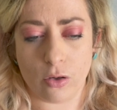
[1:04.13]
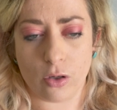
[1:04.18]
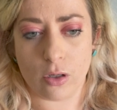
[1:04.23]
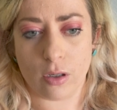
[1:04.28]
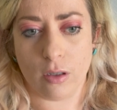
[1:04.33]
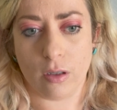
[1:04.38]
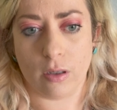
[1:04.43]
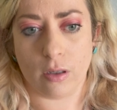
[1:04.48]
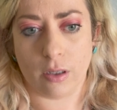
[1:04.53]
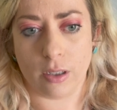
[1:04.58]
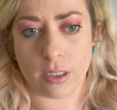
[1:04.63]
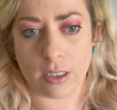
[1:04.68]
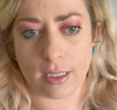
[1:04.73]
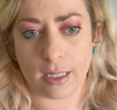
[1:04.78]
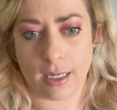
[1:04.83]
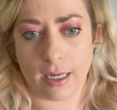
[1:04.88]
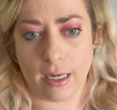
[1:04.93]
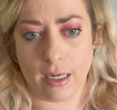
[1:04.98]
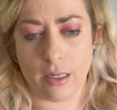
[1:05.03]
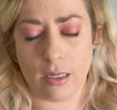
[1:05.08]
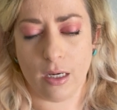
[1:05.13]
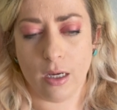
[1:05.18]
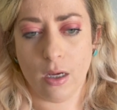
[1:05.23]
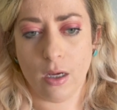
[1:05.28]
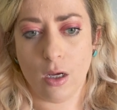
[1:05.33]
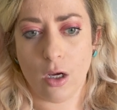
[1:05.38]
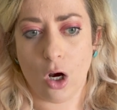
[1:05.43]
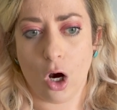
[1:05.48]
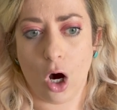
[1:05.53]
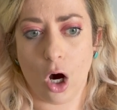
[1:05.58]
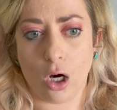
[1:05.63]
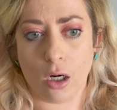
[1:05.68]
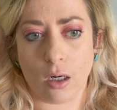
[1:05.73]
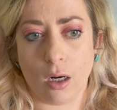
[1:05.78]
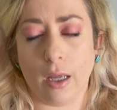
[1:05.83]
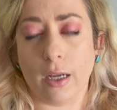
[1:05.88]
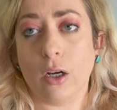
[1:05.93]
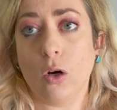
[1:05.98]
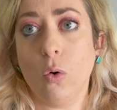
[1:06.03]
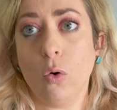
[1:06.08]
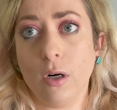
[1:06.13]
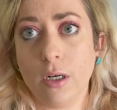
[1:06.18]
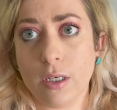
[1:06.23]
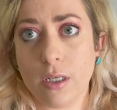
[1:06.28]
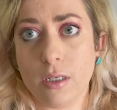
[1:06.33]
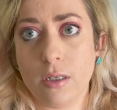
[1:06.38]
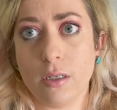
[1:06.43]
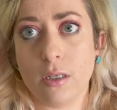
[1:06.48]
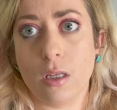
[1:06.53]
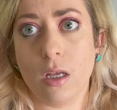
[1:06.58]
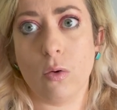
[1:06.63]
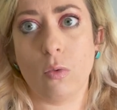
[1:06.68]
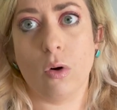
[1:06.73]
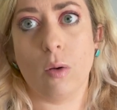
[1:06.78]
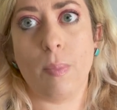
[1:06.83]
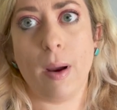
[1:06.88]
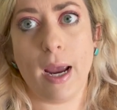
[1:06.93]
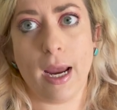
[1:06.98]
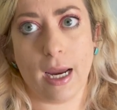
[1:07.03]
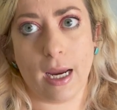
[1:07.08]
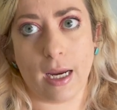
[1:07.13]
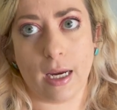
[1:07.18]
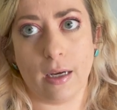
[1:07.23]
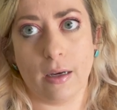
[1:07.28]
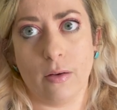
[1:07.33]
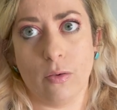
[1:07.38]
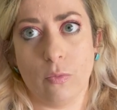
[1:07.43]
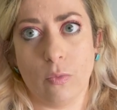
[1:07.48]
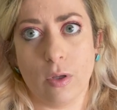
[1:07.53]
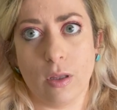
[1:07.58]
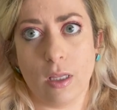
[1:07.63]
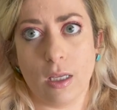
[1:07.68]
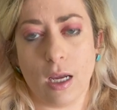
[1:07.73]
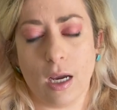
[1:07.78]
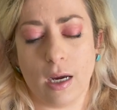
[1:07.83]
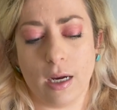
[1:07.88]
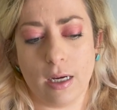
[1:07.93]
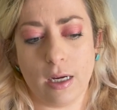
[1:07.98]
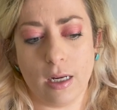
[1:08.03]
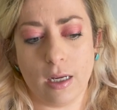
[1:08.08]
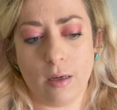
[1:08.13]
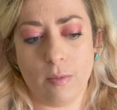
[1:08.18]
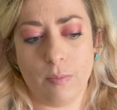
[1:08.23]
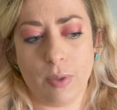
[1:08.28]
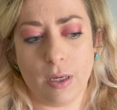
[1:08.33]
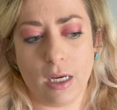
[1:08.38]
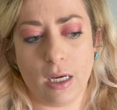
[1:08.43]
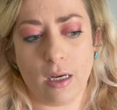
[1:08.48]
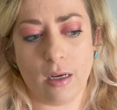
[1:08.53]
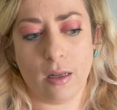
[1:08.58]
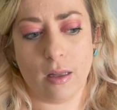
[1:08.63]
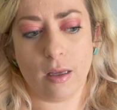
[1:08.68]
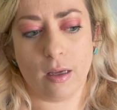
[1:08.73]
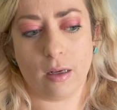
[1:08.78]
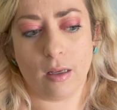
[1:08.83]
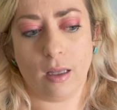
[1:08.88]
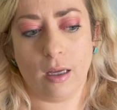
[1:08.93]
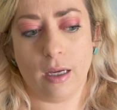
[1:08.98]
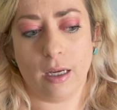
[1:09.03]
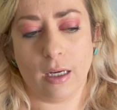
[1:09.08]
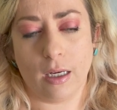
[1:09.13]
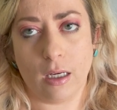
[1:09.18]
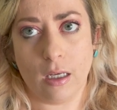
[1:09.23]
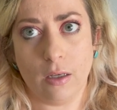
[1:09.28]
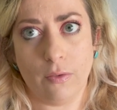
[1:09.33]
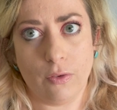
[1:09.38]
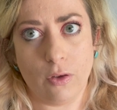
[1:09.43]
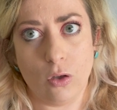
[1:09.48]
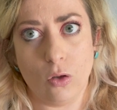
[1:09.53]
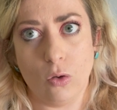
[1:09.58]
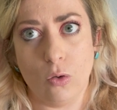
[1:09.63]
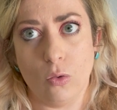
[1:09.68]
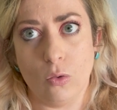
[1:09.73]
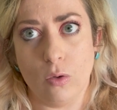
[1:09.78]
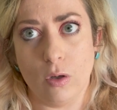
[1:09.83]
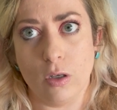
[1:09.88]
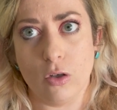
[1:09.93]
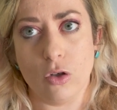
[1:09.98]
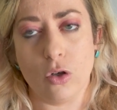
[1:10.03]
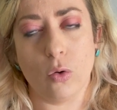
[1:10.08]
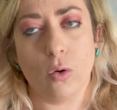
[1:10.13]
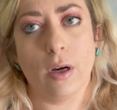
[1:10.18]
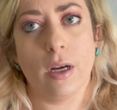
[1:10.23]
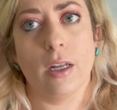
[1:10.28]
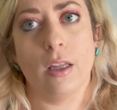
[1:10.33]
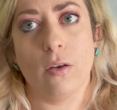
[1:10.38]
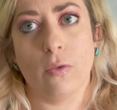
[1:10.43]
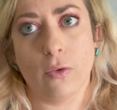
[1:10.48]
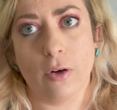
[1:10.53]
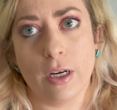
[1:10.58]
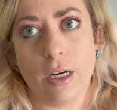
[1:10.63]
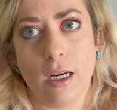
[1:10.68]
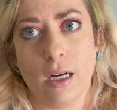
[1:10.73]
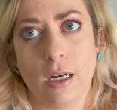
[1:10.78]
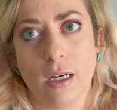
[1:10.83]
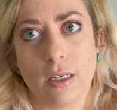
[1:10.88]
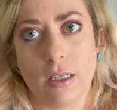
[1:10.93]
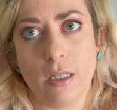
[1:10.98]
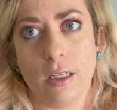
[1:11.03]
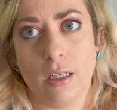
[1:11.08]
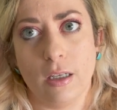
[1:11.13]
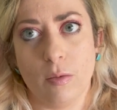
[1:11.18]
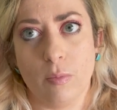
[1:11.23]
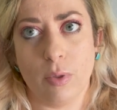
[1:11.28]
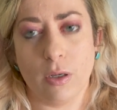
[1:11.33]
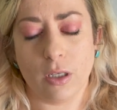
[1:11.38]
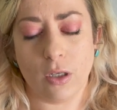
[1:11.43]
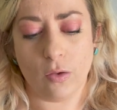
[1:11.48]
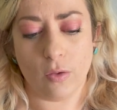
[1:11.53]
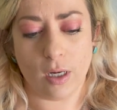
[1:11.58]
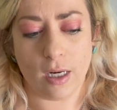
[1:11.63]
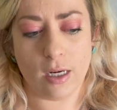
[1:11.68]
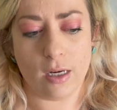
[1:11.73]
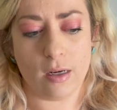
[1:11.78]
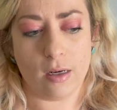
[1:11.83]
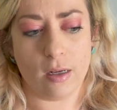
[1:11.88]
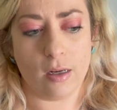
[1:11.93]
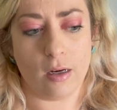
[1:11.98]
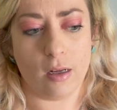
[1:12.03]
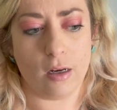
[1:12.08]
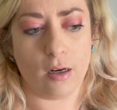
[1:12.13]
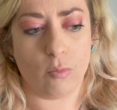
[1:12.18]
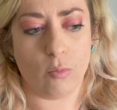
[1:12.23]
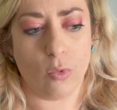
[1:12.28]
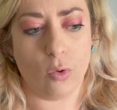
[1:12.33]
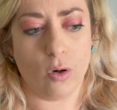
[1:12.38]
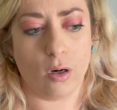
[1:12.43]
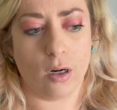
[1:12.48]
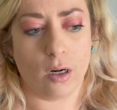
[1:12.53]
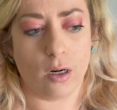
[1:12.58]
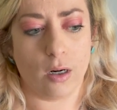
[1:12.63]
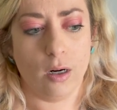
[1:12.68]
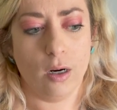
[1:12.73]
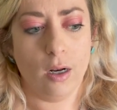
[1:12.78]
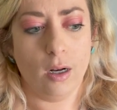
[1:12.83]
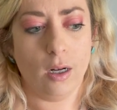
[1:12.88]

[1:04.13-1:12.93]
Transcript: still on our site, online courses that were paid, with the idea being that, like, if you enjoyed the free content but you needed it in a more,